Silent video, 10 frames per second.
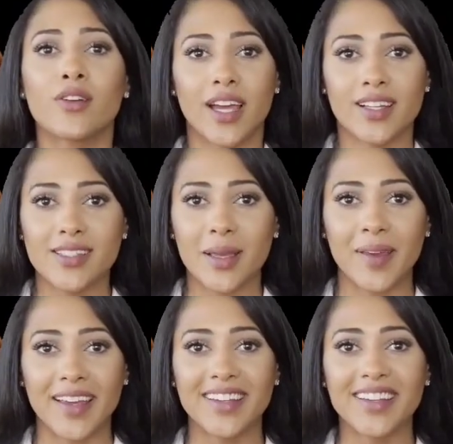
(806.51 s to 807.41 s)

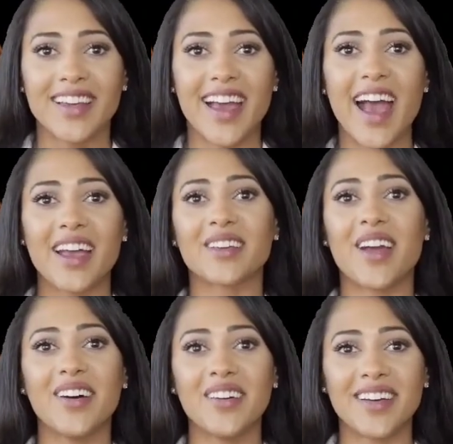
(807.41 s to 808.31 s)
Sleeping on your stomach
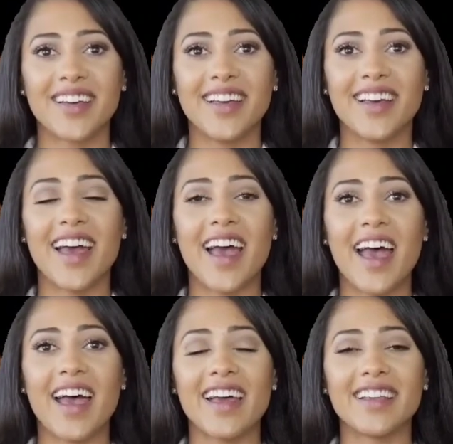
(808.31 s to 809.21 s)
can suppress your
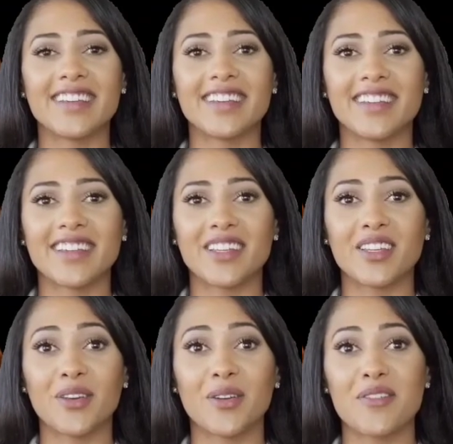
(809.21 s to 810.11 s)
breasts and stomach,
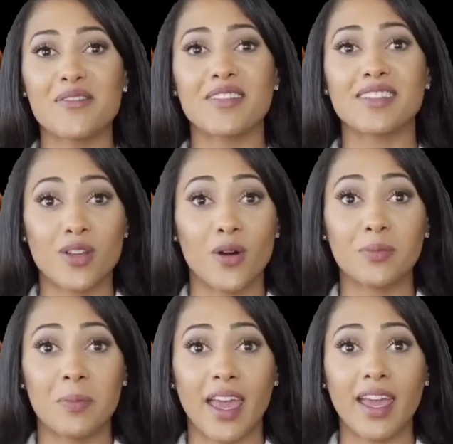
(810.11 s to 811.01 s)
and that isn't
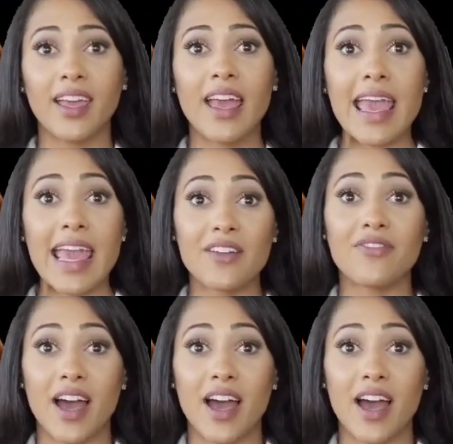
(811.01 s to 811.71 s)
healthy for the body.